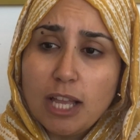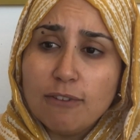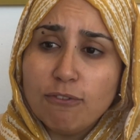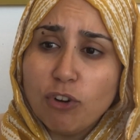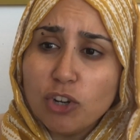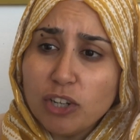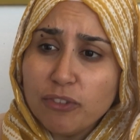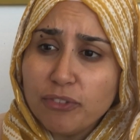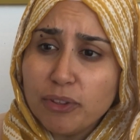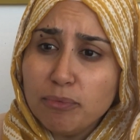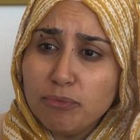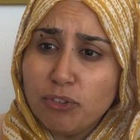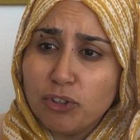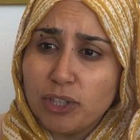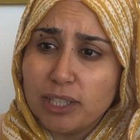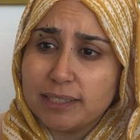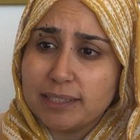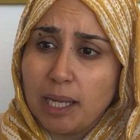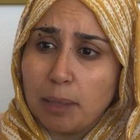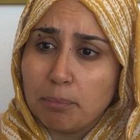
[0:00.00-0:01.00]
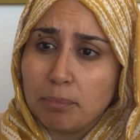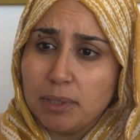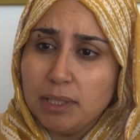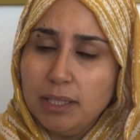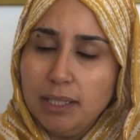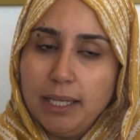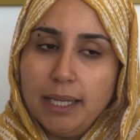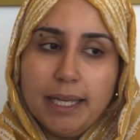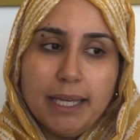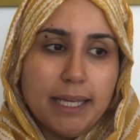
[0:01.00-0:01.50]
One of them, for
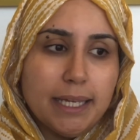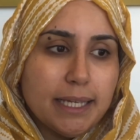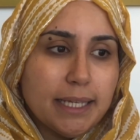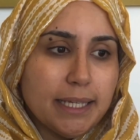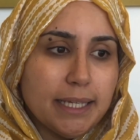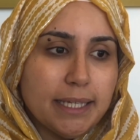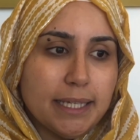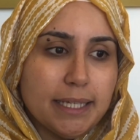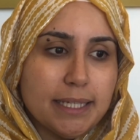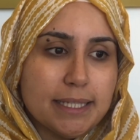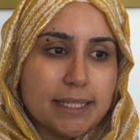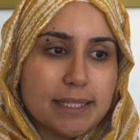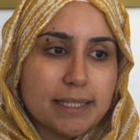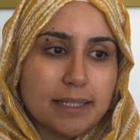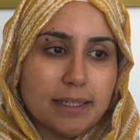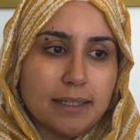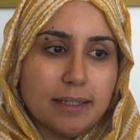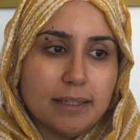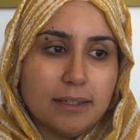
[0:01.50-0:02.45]
example, is